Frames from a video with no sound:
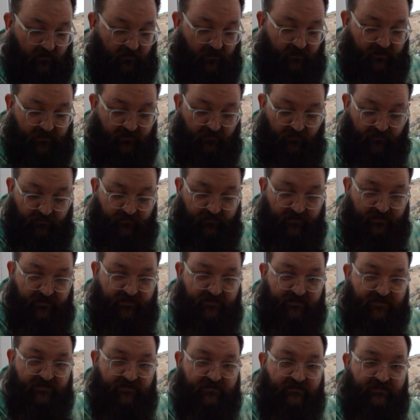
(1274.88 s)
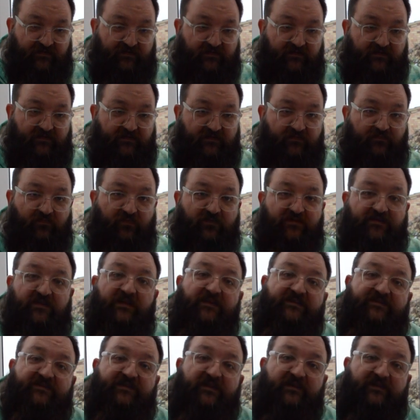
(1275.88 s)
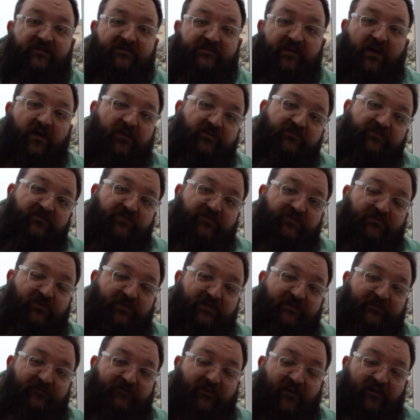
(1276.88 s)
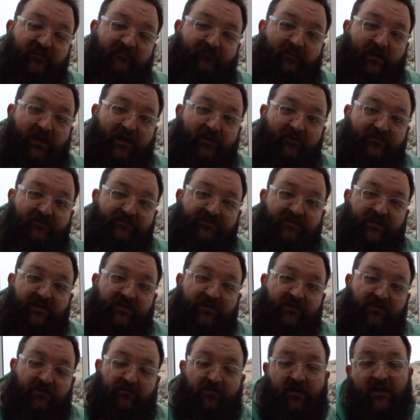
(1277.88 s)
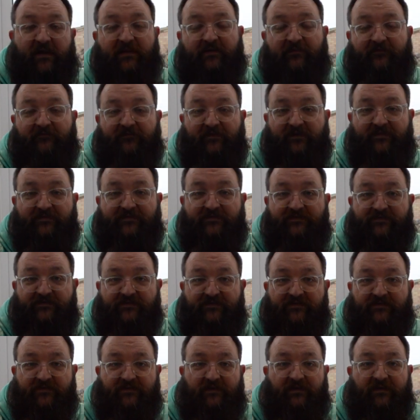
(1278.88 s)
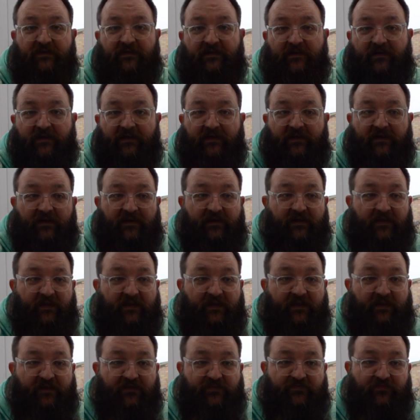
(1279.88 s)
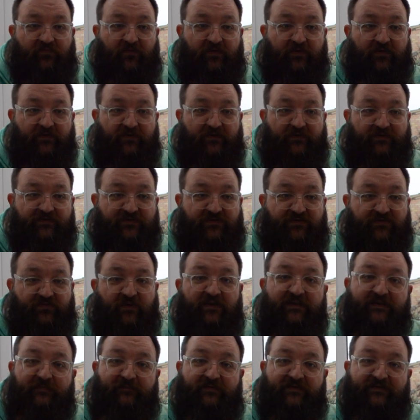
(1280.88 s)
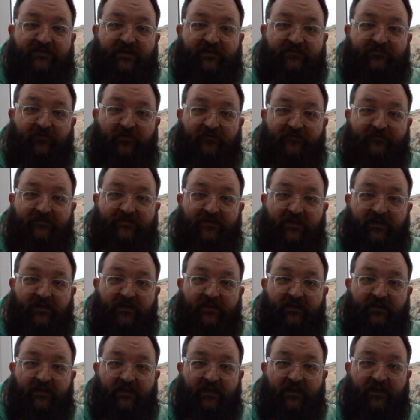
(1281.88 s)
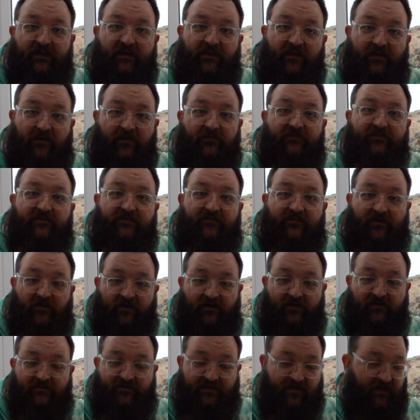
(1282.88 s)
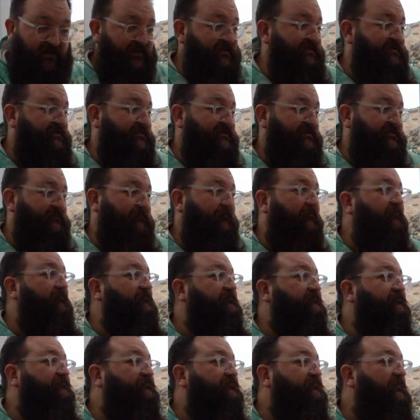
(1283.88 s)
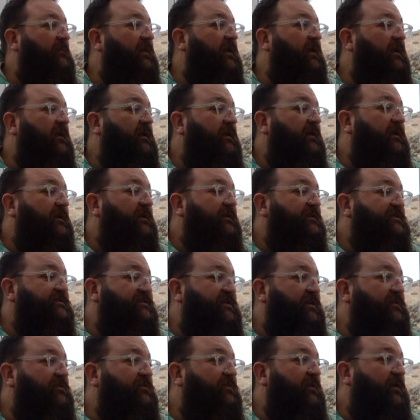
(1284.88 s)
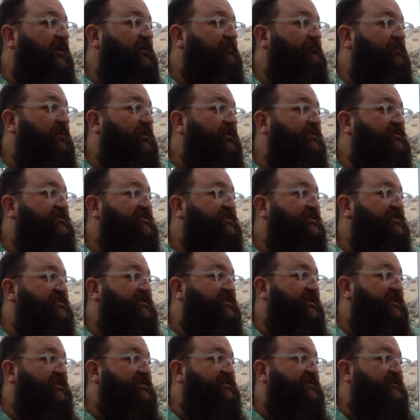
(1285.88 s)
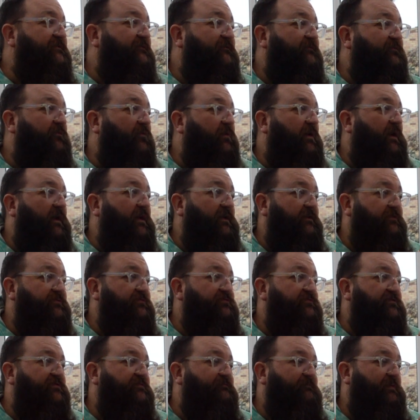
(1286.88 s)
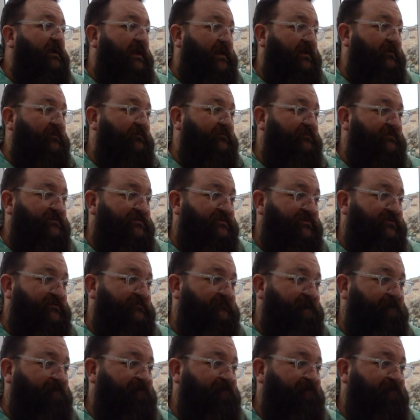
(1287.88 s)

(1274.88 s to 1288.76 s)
I got this, was listed as £125 in crack converters. It was 20% off day, including the hard case. So I purchased this for £100.